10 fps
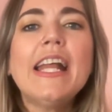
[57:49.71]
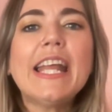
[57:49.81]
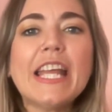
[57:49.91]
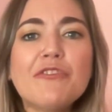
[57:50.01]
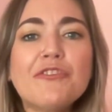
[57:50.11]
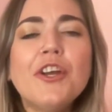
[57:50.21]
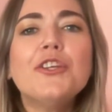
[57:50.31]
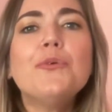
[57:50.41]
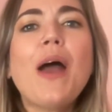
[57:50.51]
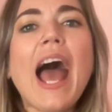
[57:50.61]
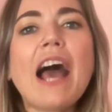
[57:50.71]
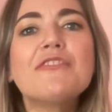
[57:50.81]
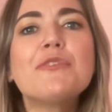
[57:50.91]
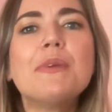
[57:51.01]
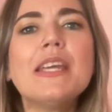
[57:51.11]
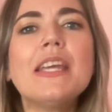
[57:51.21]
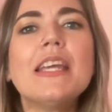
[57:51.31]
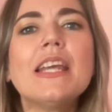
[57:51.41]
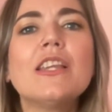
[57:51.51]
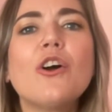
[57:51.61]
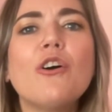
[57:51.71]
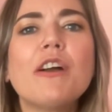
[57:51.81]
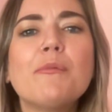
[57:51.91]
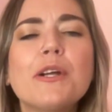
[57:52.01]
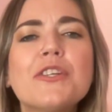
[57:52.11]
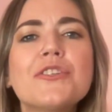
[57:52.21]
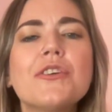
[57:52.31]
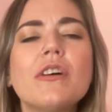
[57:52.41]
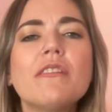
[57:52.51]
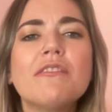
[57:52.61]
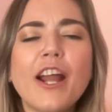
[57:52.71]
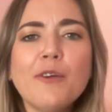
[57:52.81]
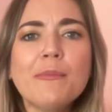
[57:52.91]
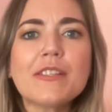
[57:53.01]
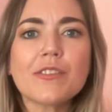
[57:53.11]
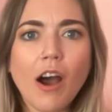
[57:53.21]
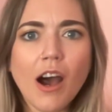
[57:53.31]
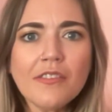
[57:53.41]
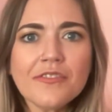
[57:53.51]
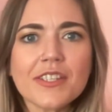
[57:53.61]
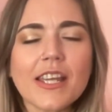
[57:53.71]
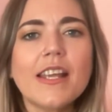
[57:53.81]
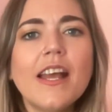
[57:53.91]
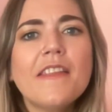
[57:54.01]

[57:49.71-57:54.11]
If you have to be in low vibrational environments often,